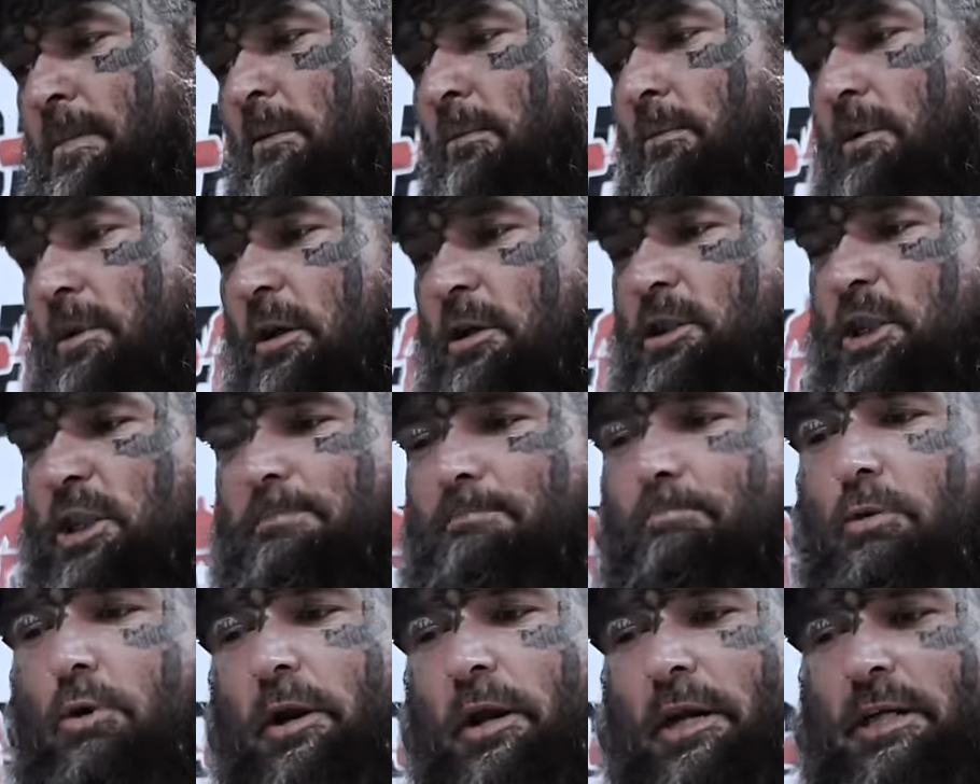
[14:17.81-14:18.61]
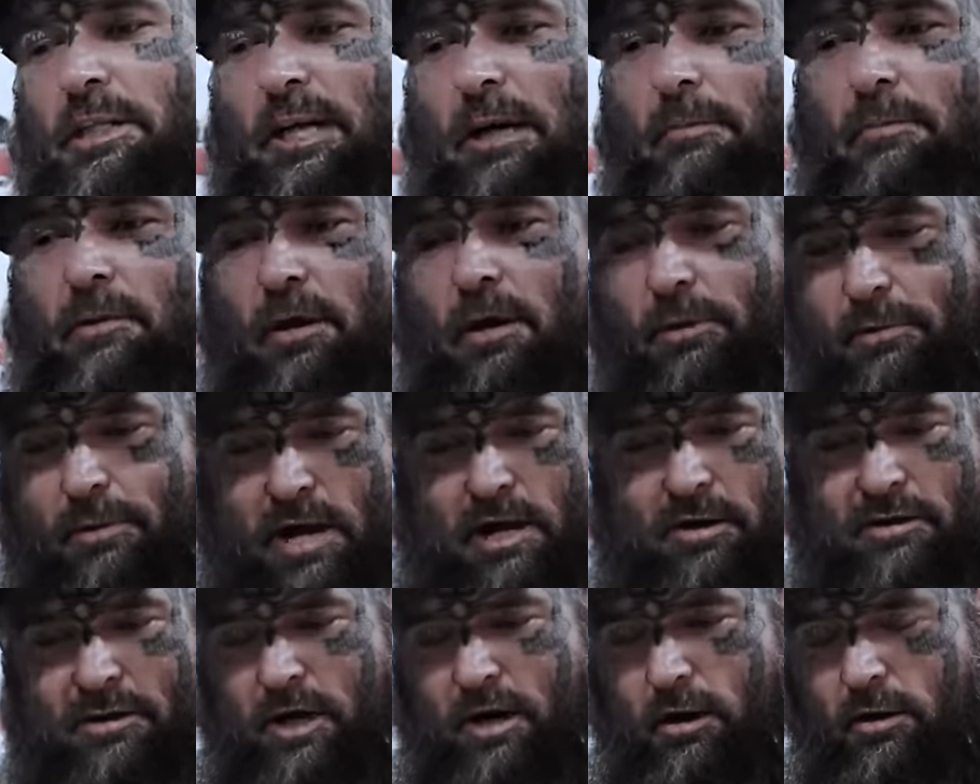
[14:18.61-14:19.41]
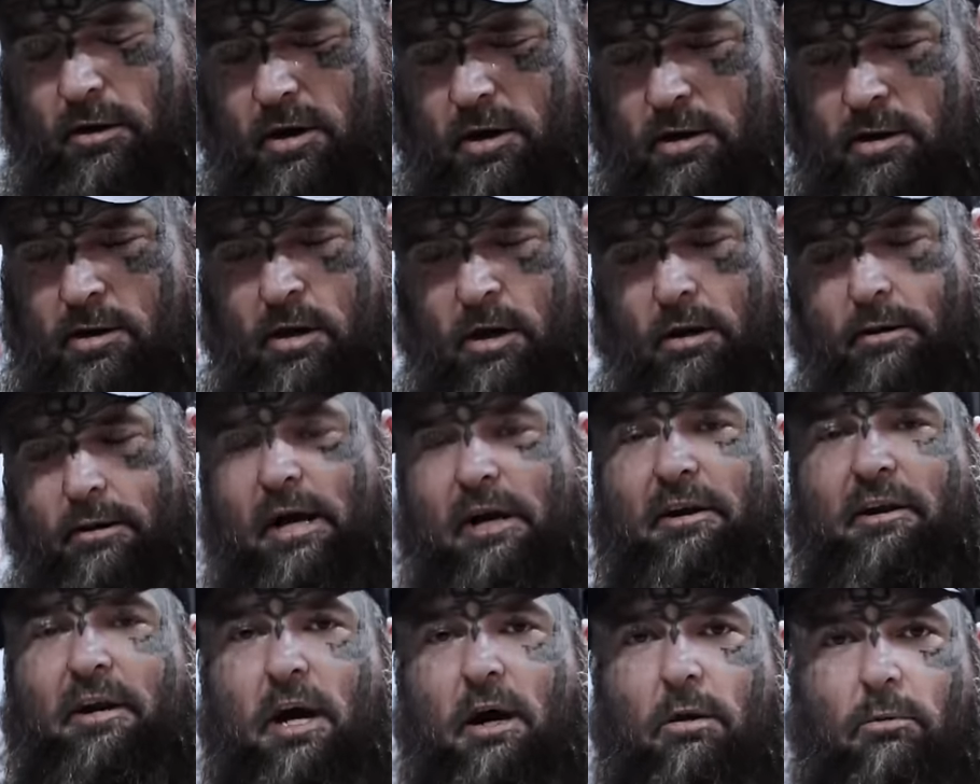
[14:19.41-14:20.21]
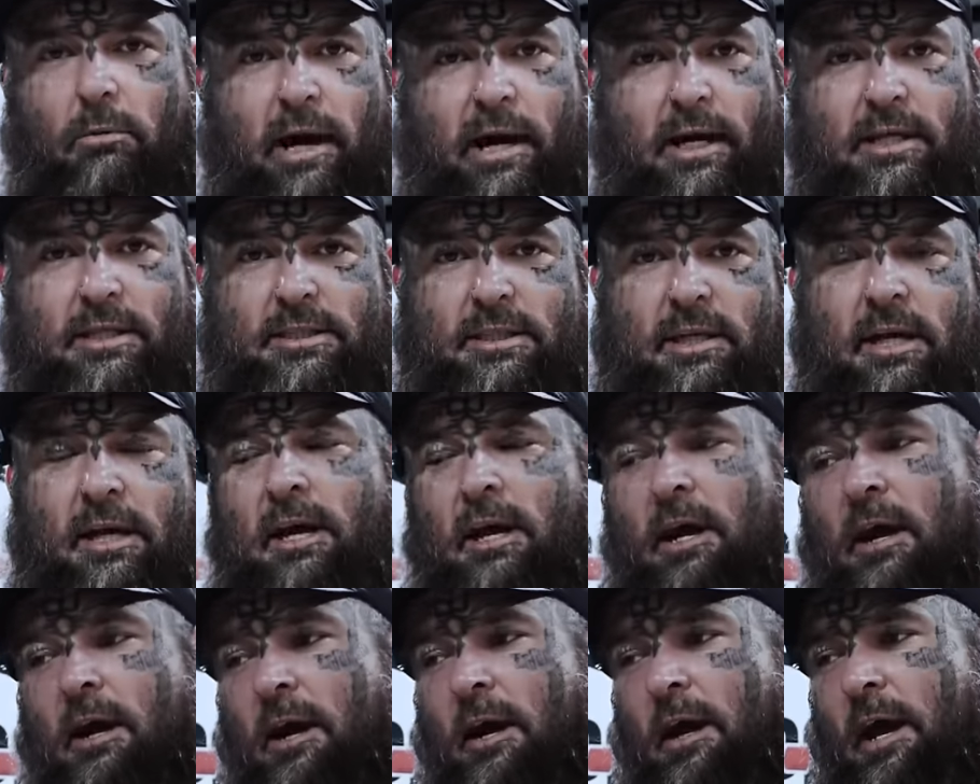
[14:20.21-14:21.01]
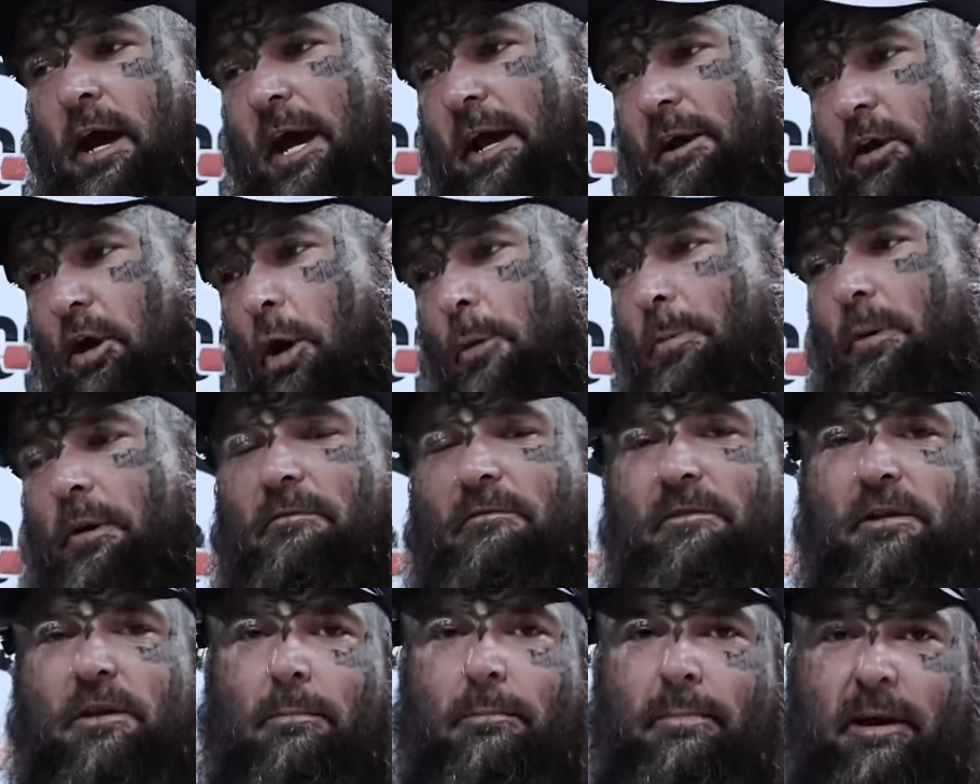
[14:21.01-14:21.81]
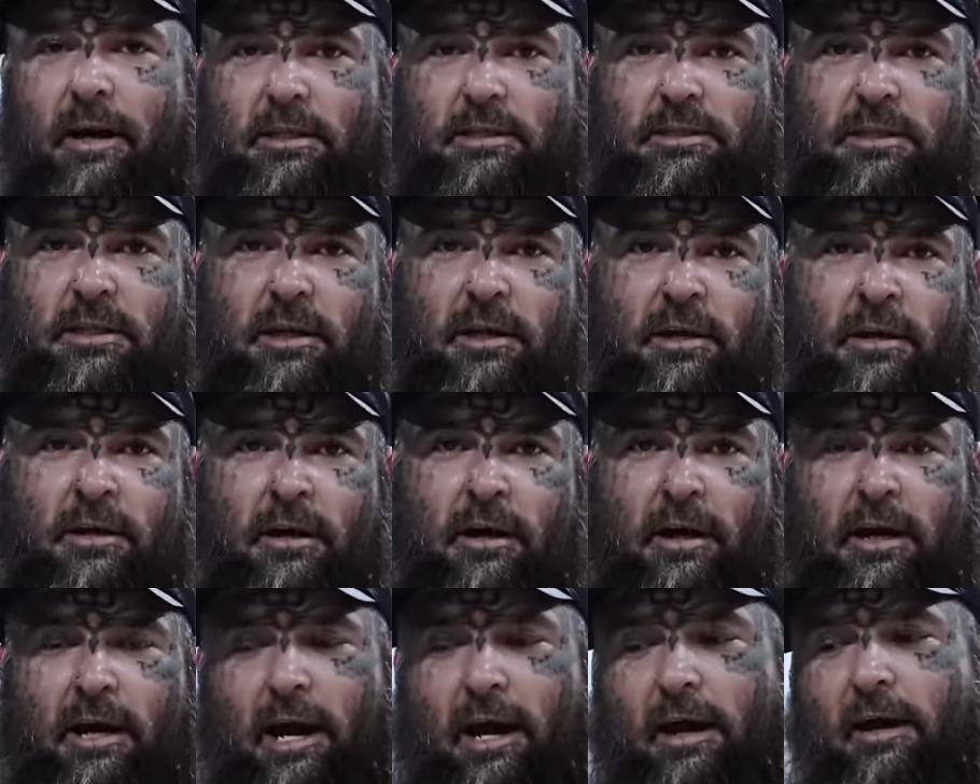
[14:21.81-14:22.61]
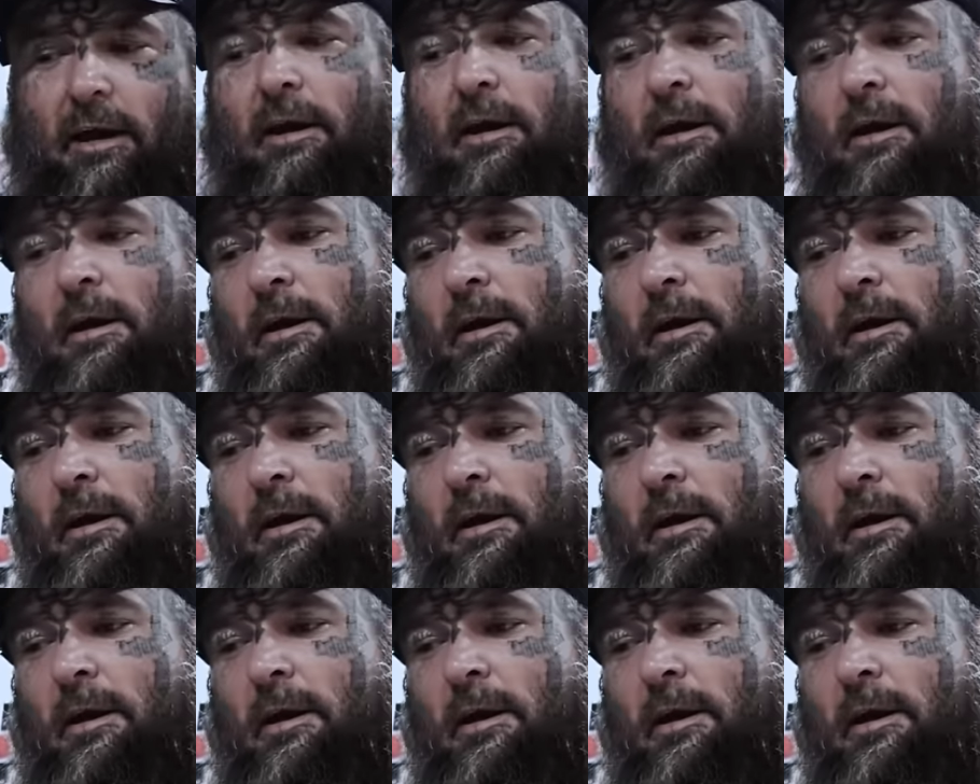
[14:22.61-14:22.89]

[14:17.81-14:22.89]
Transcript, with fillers: we're not just putting something around our, around our waist and hoping for the best, okay?